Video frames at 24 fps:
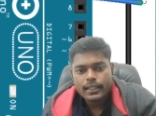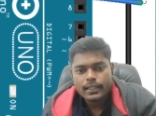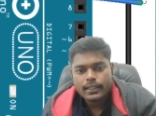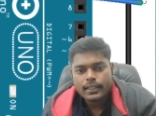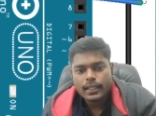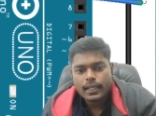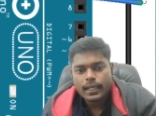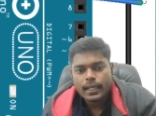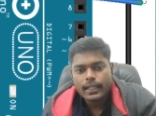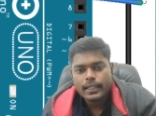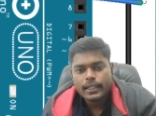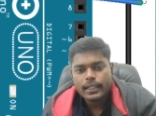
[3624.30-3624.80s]

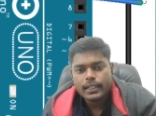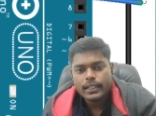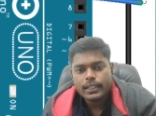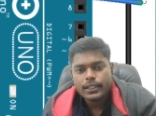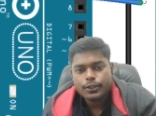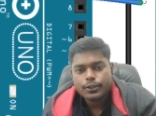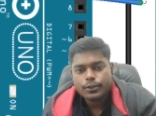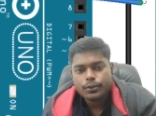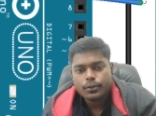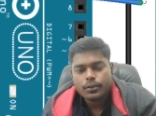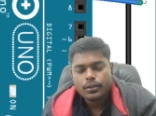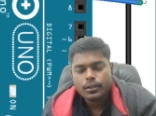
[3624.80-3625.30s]
then the
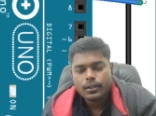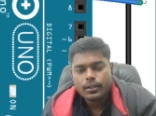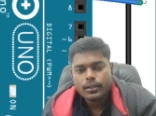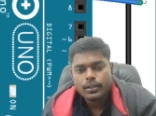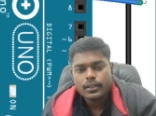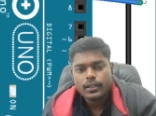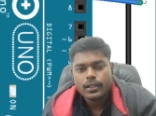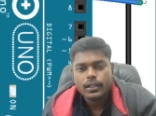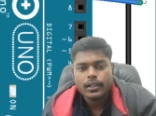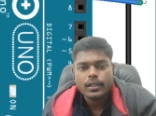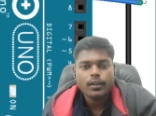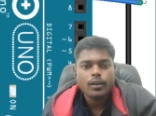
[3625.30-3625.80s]
LED should
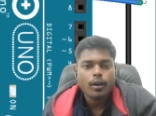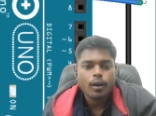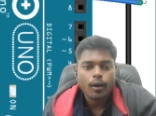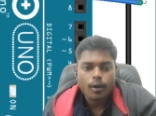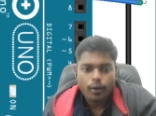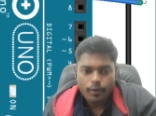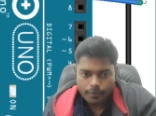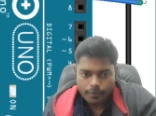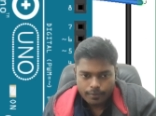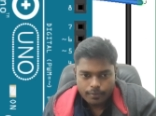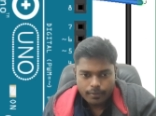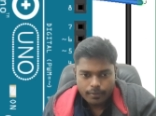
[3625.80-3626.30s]
turn
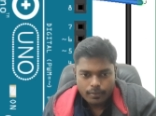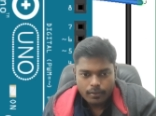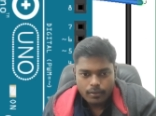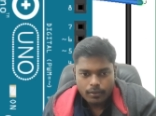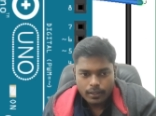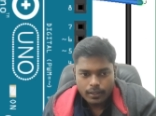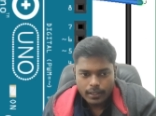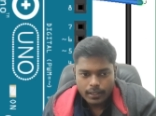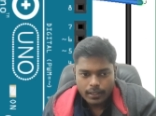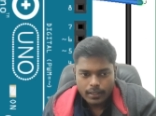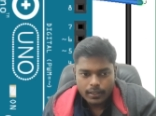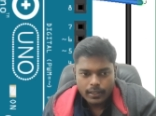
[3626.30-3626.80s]
off.
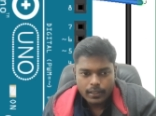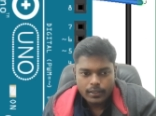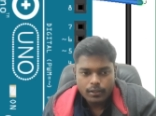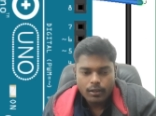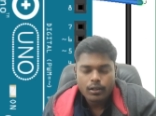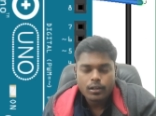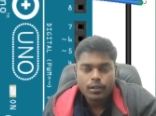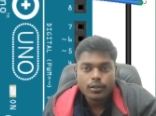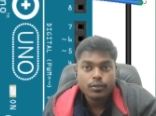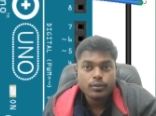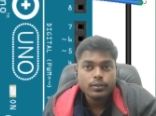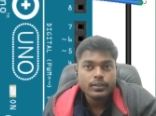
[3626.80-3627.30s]
Okay,
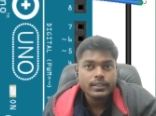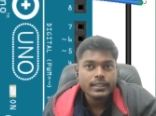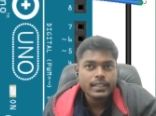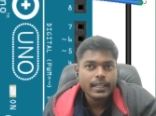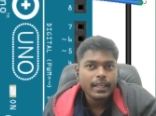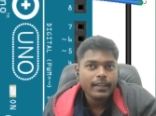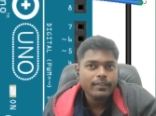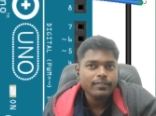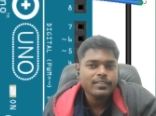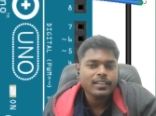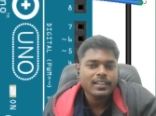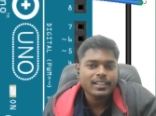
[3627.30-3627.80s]
in order to
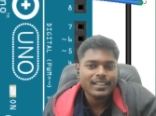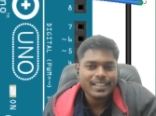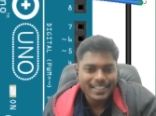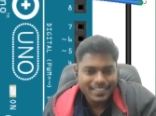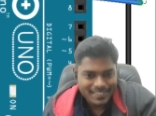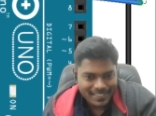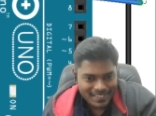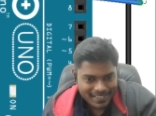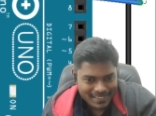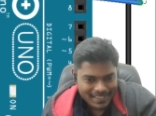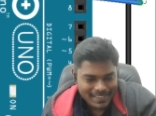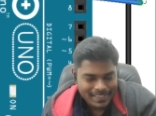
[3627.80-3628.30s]
save the
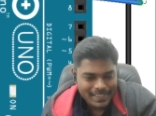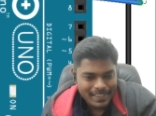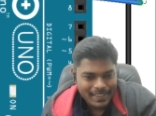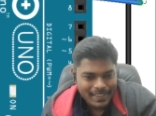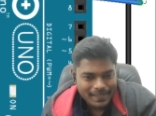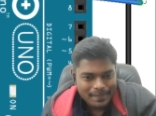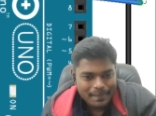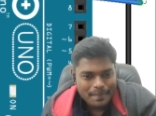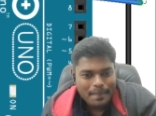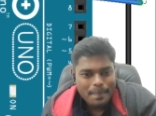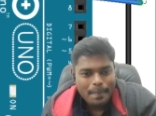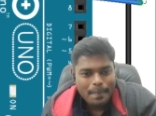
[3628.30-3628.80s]

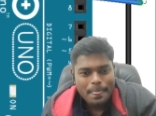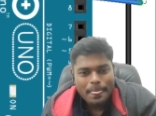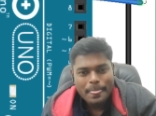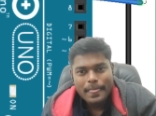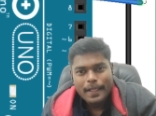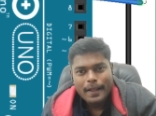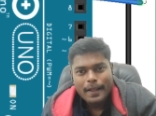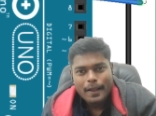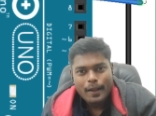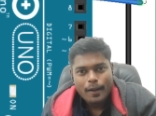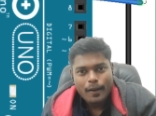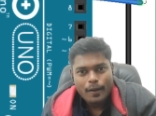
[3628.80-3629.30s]
electricity.
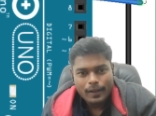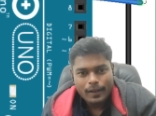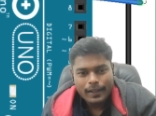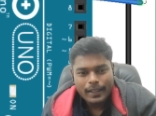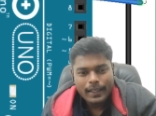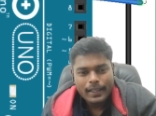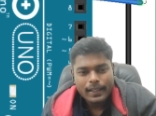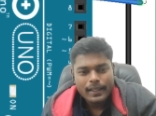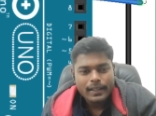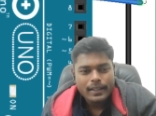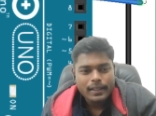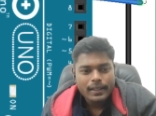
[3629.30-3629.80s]

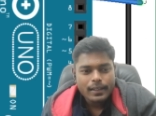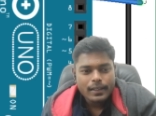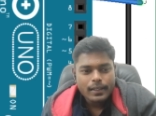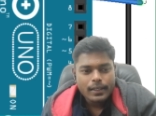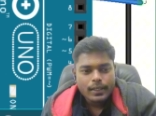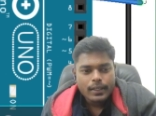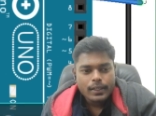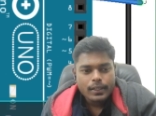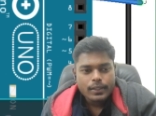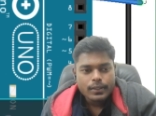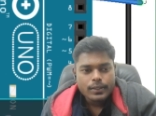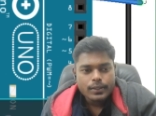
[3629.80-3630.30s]
Okay,
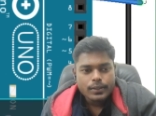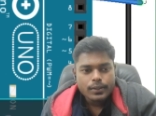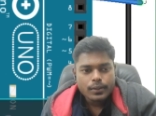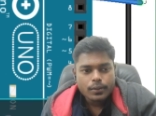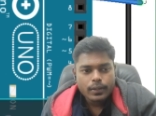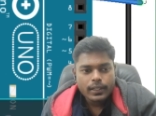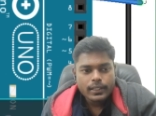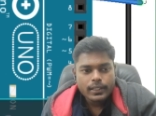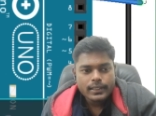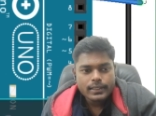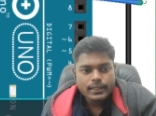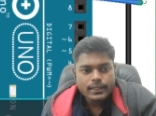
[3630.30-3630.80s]

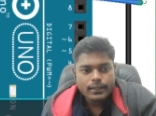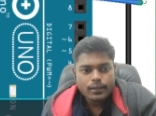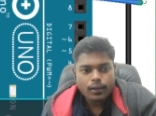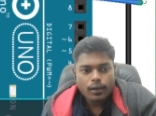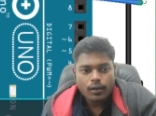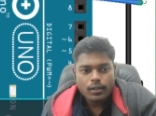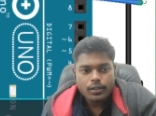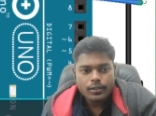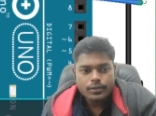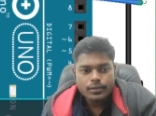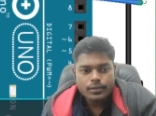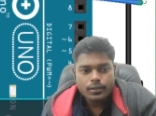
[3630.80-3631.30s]
so
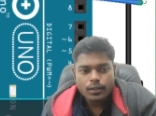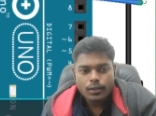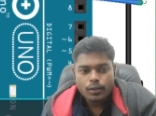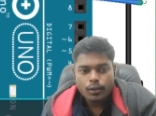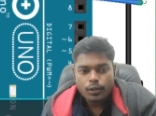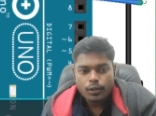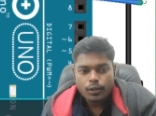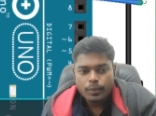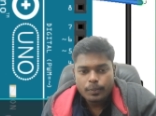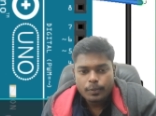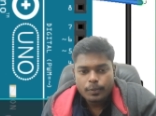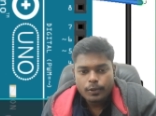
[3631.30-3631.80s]
it's also
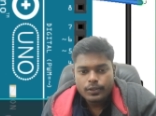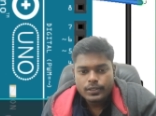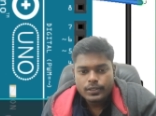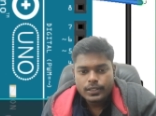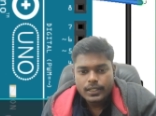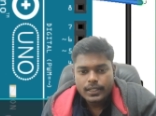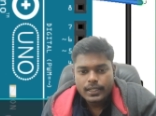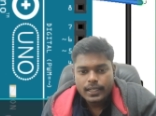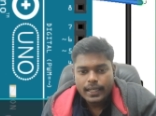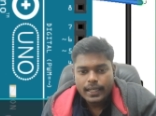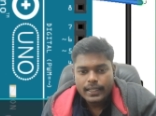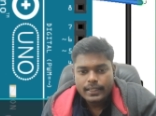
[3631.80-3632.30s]
a good
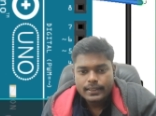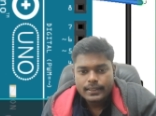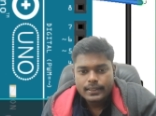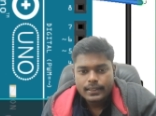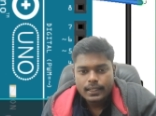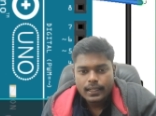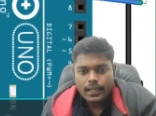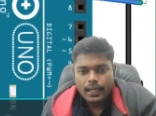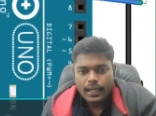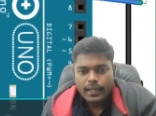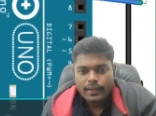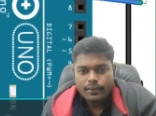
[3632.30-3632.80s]
project,
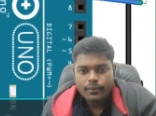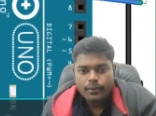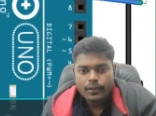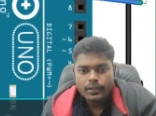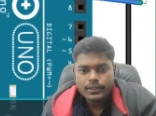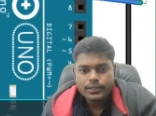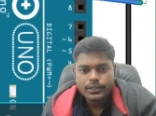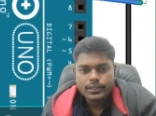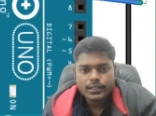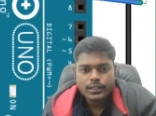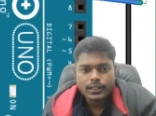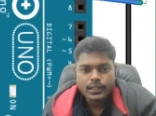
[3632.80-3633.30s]
guys. I
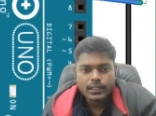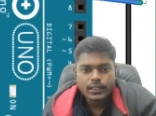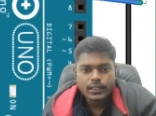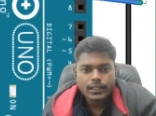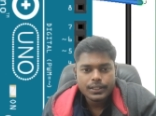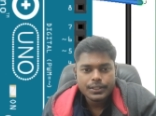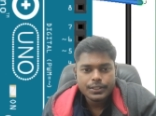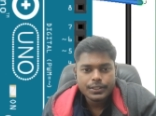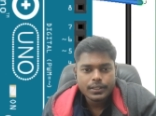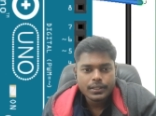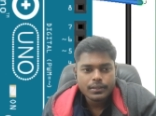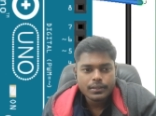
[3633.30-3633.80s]
want
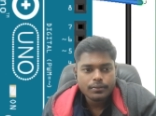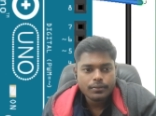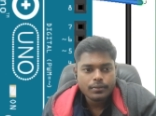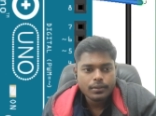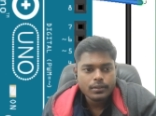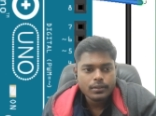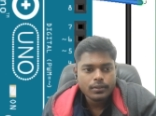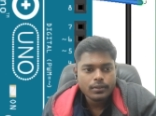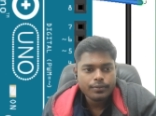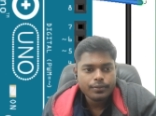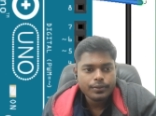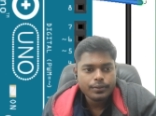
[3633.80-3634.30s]
each
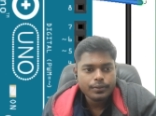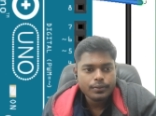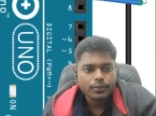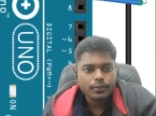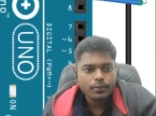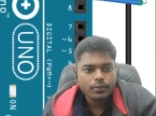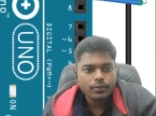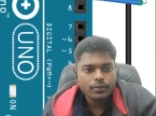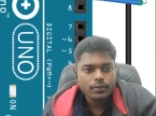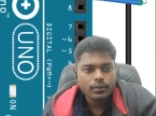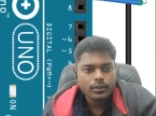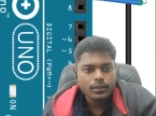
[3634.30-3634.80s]
and one of
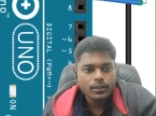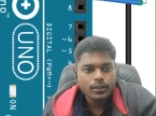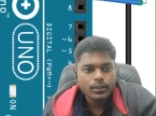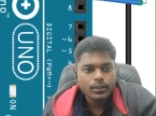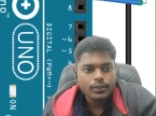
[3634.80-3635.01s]
you